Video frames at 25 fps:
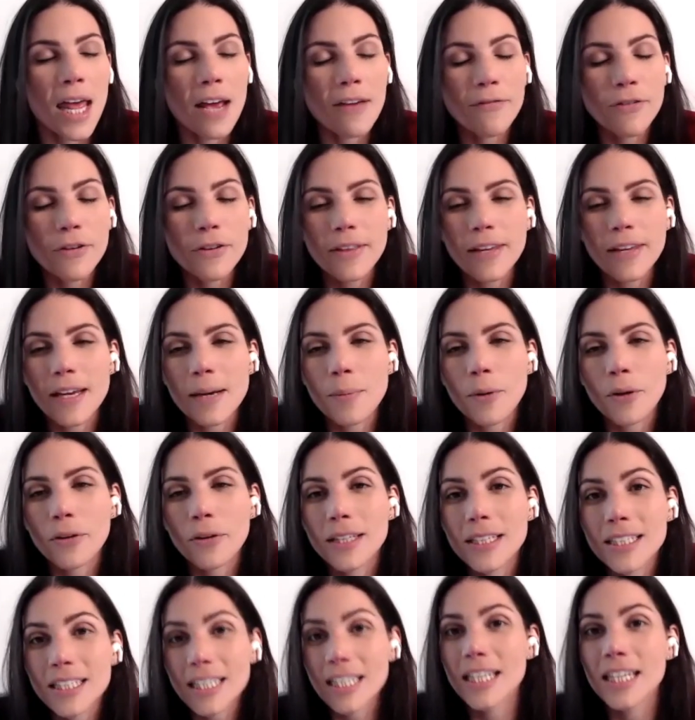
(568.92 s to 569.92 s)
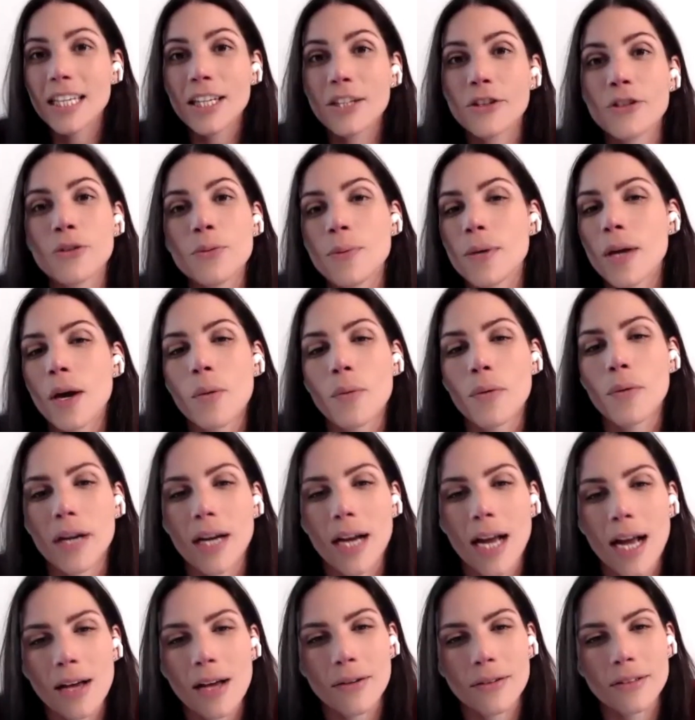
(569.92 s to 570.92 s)
if you think about it, doesn't need to be a
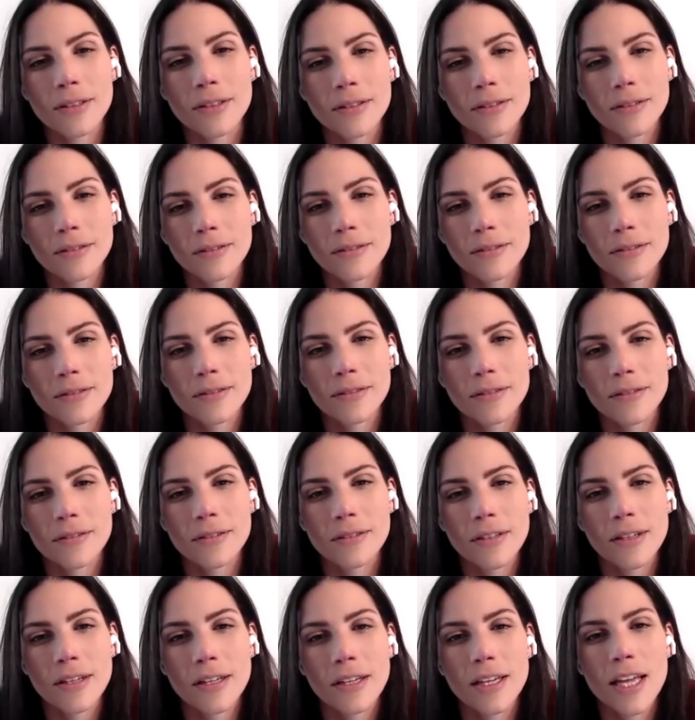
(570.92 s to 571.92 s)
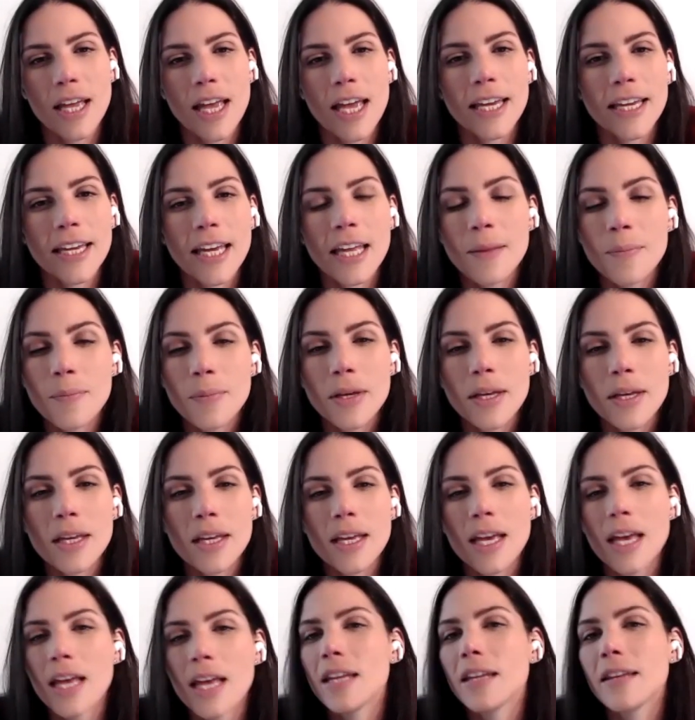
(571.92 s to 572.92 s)
workout. It can
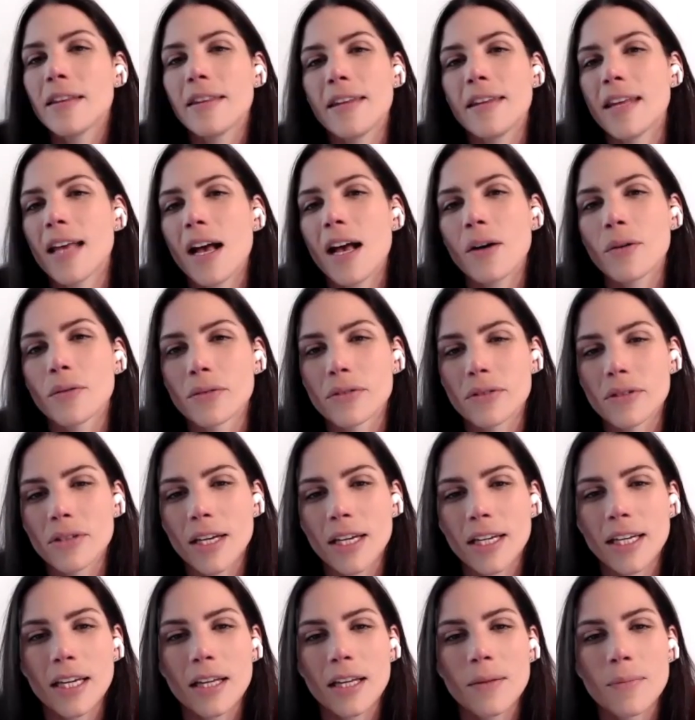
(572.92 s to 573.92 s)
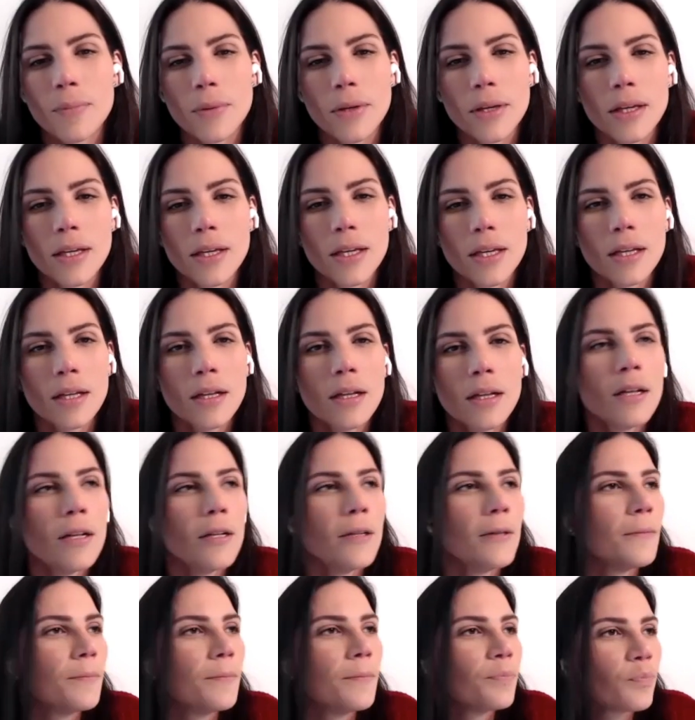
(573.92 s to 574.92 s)
be anything else. It can be
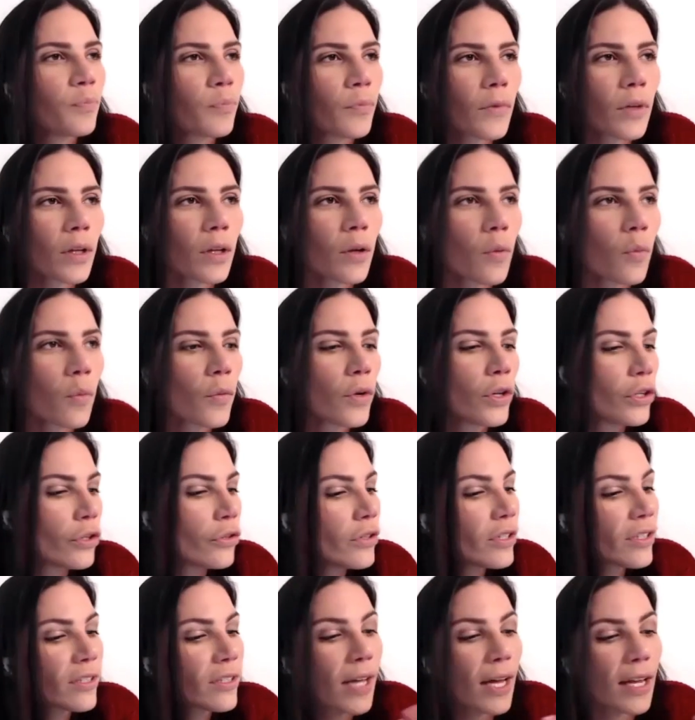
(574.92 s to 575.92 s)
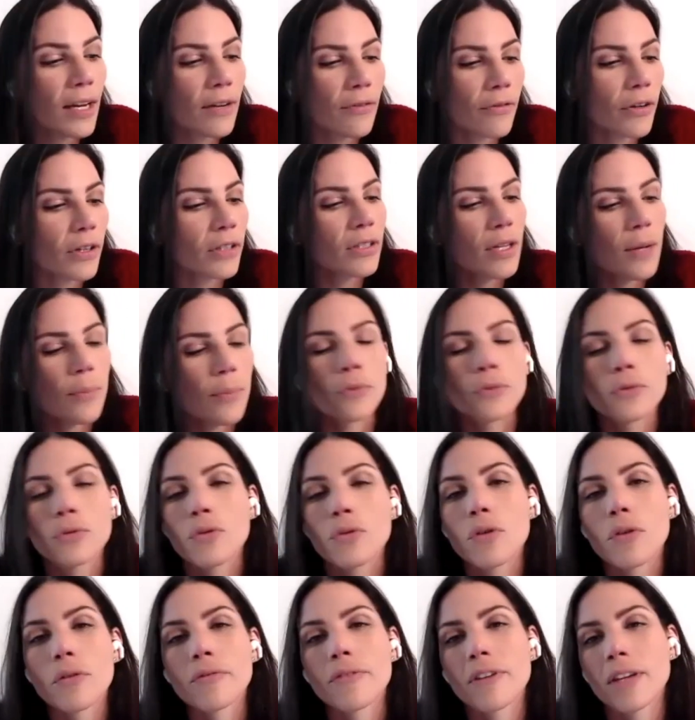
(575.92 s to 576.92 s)
when you decided, for example,
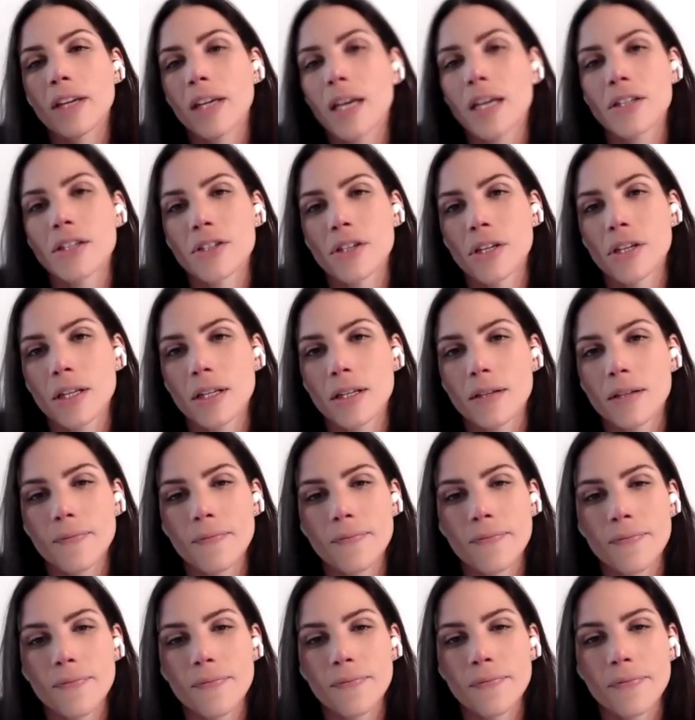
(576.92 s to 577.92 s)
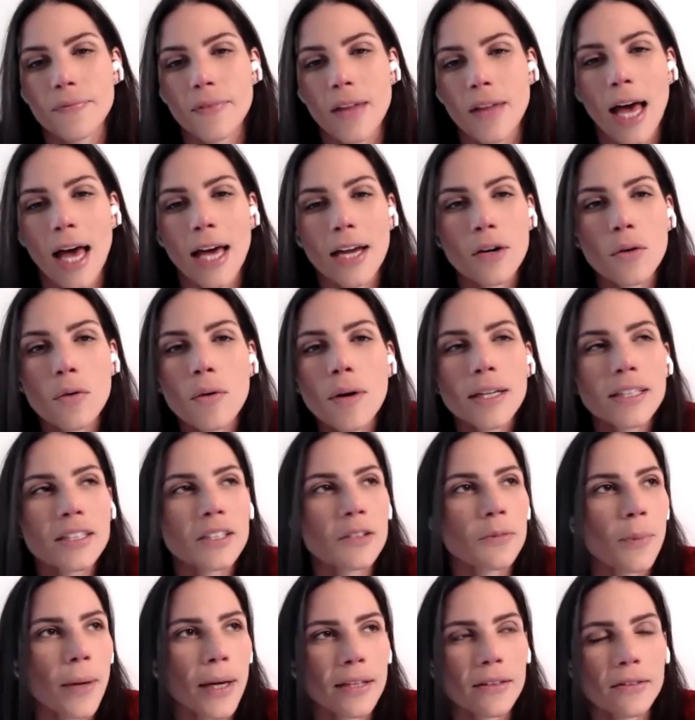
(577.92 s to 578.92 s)
to go on vacation. I don't
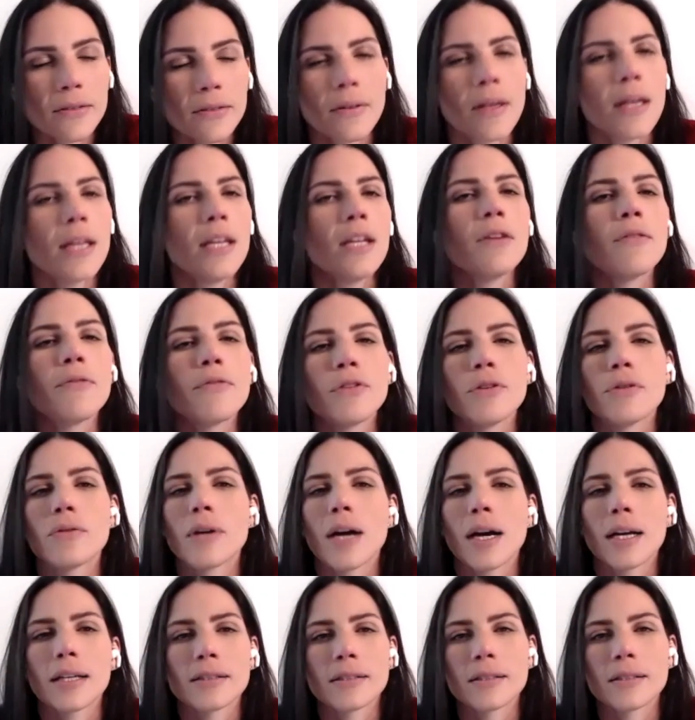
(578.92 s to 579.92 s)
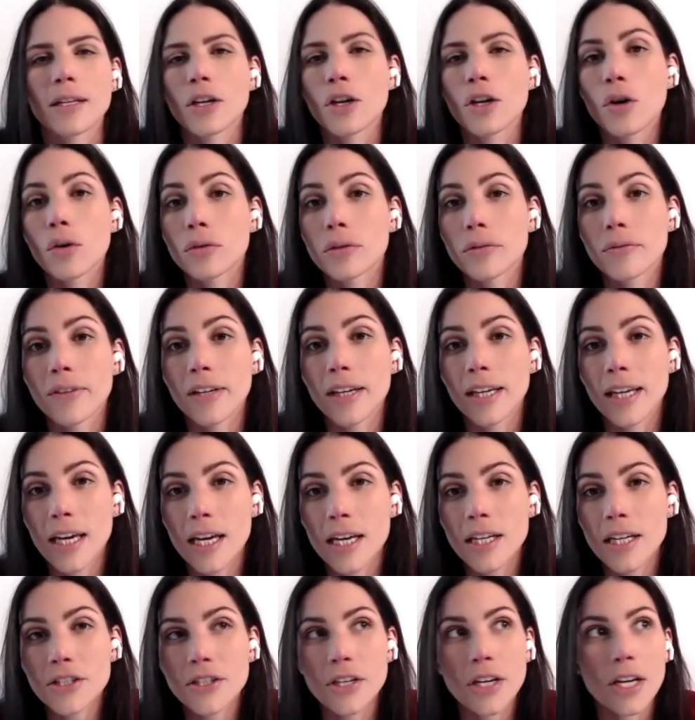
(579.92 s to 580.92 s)
expect any of you guys that go to
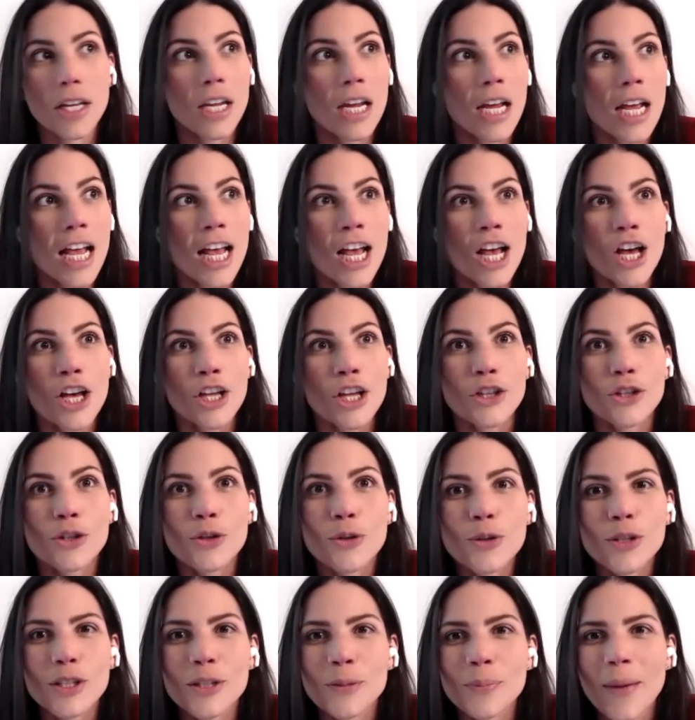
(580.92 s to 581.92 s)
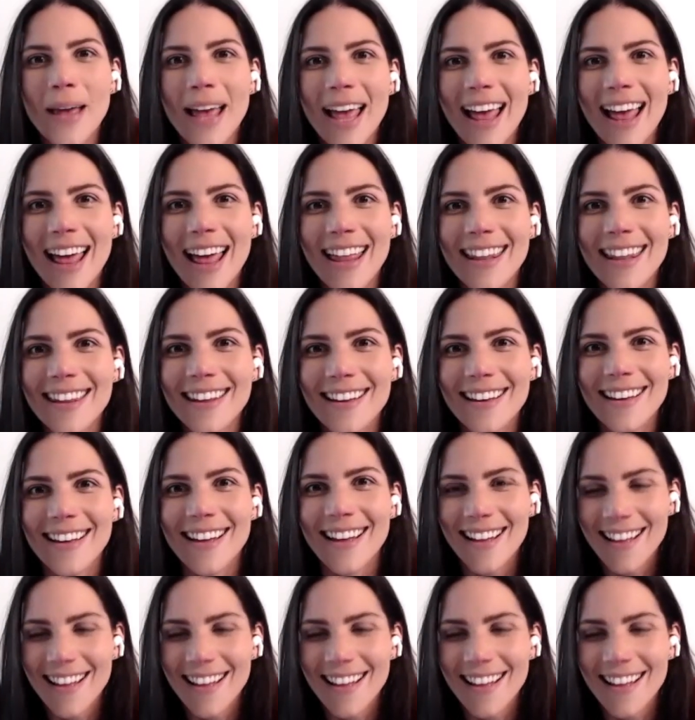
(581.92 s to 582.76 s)
vacation to spend